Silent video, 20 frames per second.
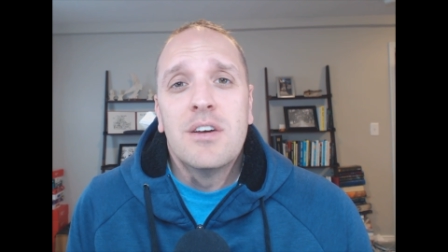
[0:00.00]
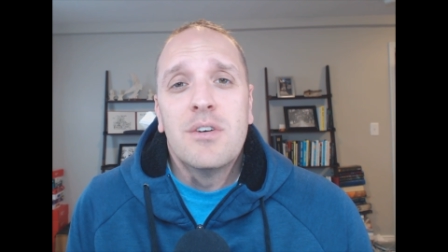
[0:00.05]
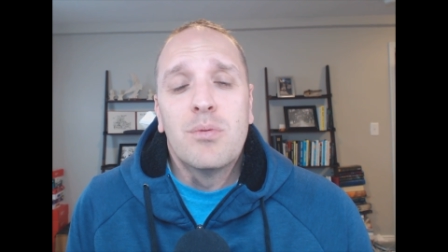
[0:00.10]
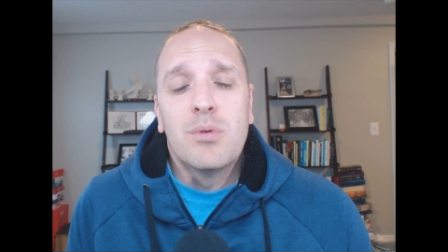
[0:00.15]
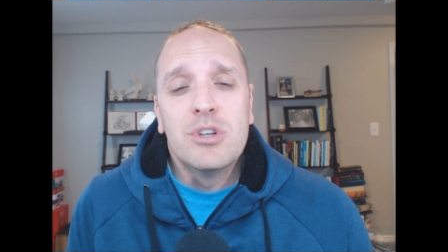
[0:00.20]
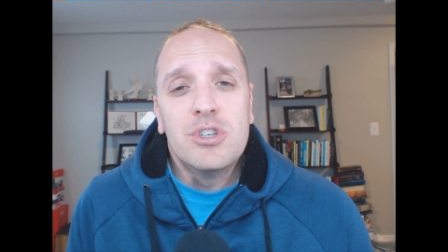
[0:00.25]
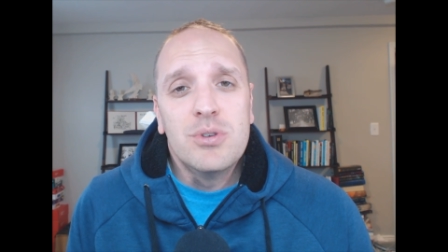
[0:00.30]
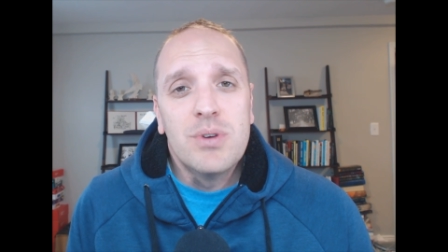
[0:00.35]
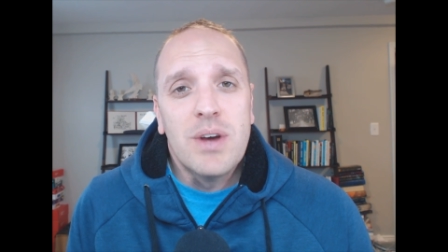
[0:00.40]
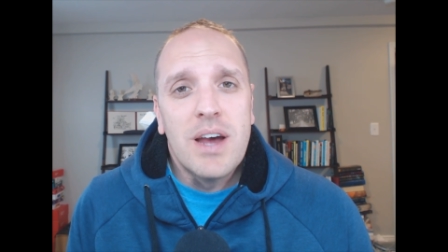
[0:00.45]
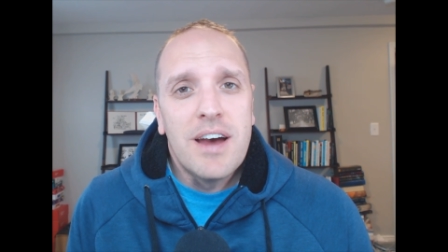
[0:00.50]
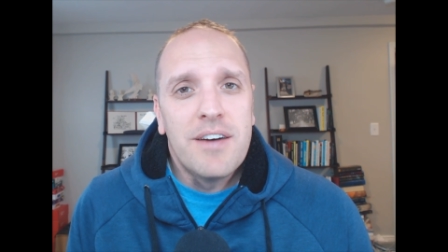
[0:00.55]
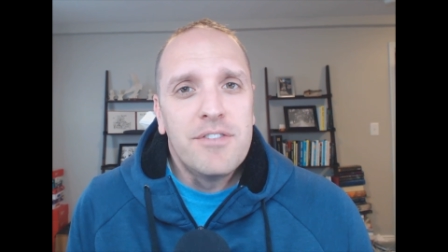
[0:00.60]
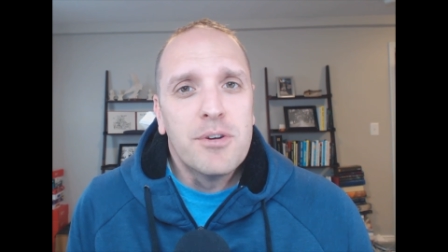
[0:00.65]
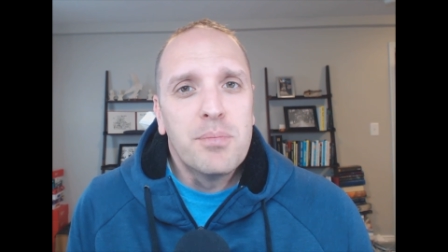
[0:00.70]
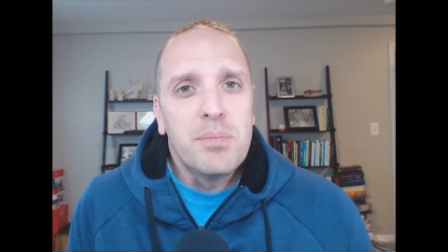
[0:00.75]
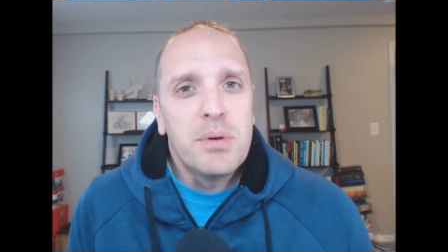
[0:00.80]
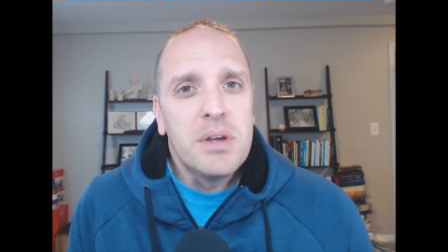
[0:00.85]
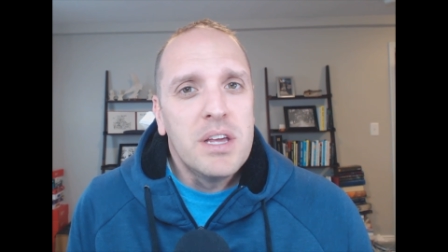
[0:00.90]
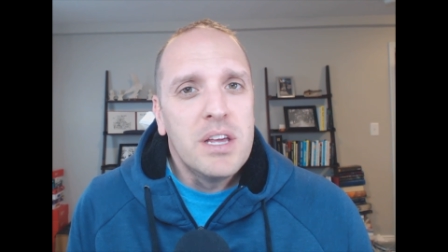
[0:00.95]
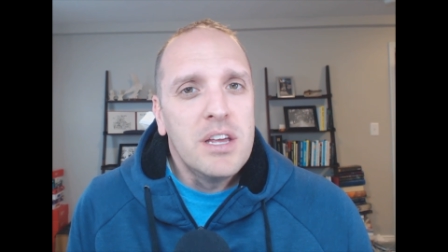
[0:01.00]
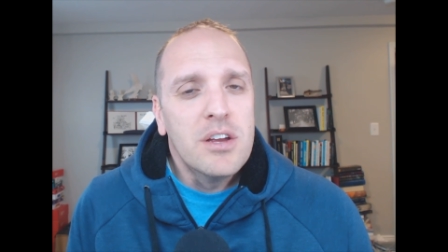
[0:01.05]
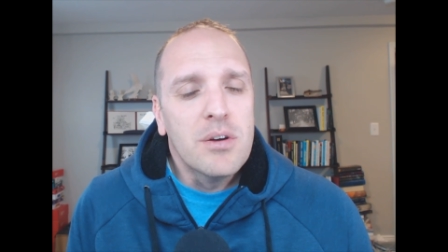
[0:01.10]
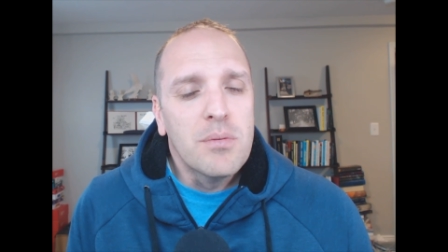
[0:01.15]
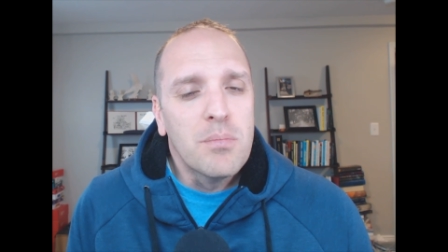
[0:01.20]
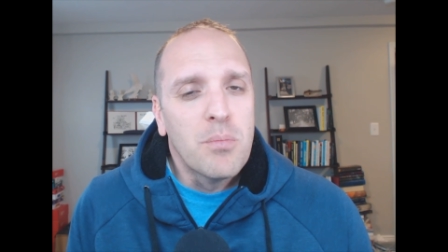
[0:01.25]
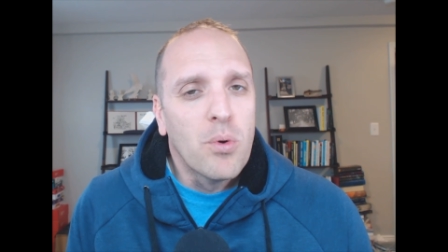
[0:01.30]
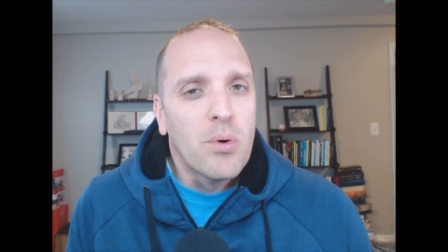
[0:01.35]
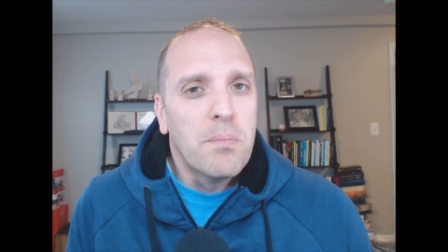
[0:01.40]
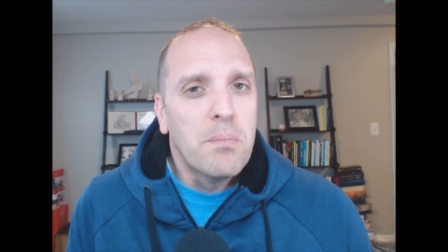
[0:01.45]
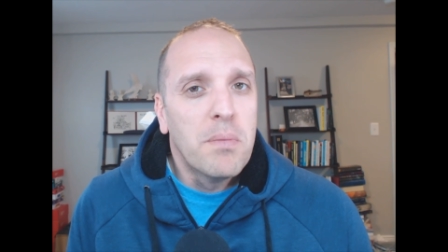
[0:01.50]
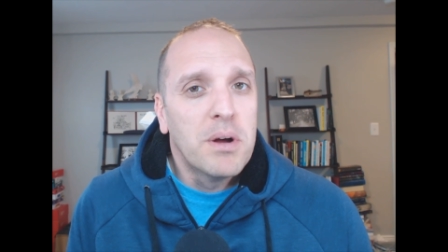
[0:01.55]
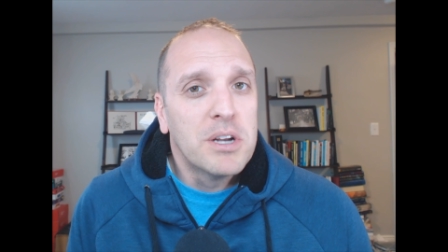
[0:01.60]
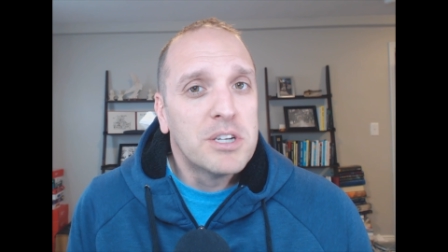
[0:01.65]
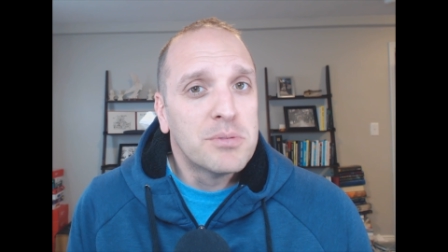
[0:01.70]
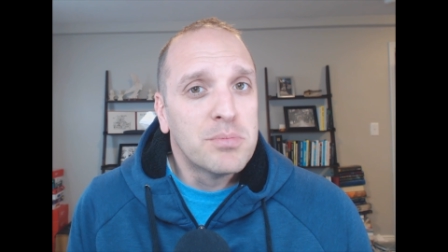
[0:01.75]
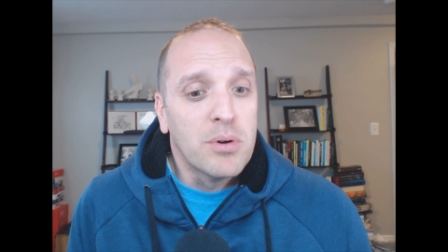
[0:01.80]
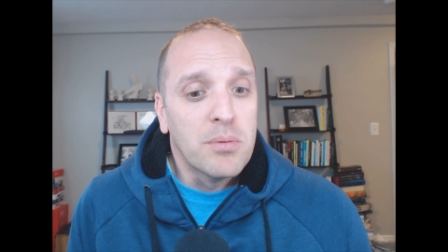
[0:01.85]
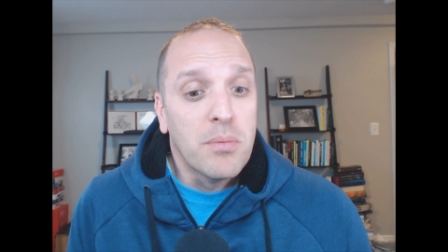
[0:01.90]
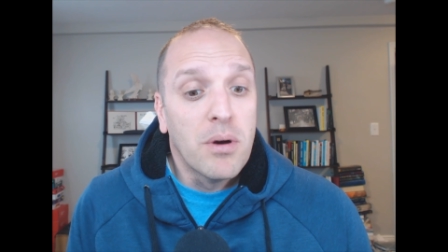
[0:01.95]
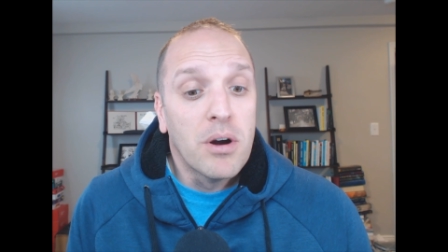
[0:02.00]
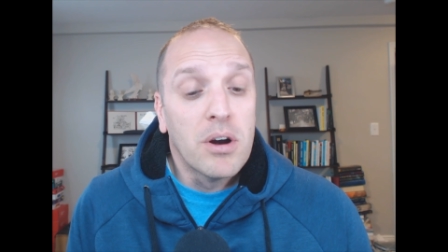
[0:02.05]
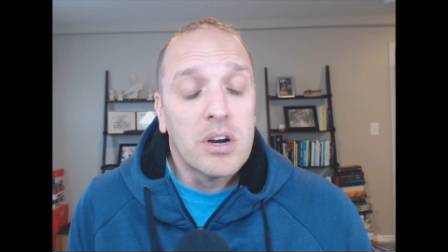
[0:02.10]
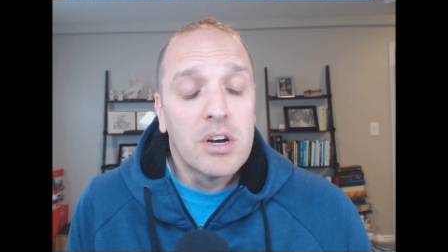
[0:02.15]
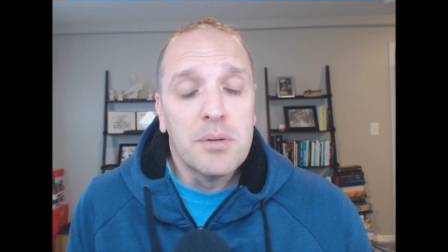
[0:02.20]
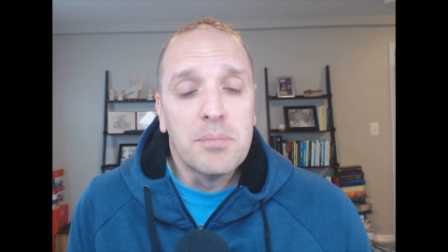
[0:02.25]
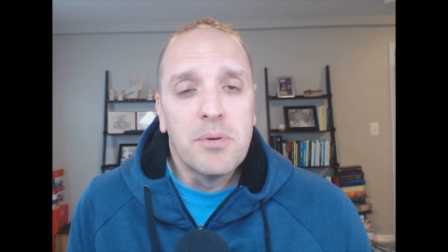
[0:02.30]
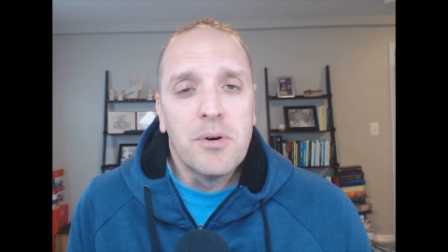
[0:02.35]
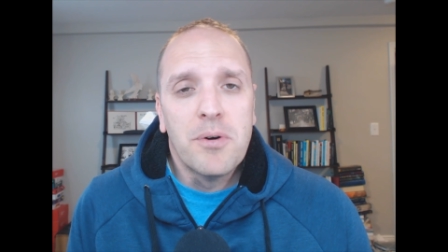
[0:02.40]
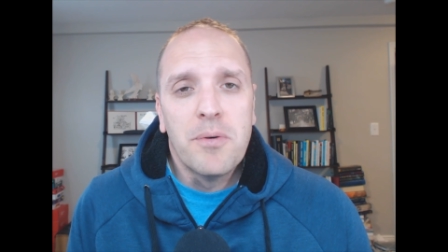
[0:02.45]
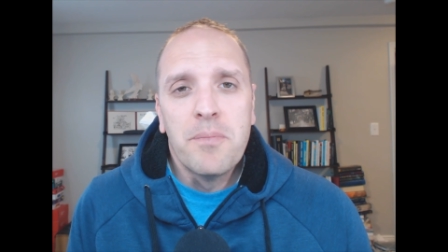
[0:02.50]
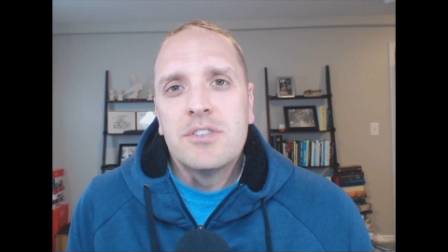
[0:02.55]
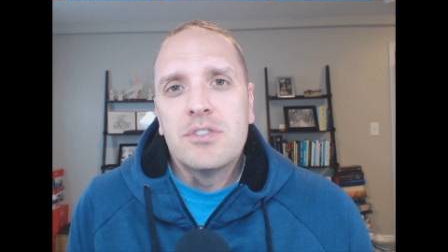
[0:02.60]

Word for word: once you have your PE, you're much more marketable.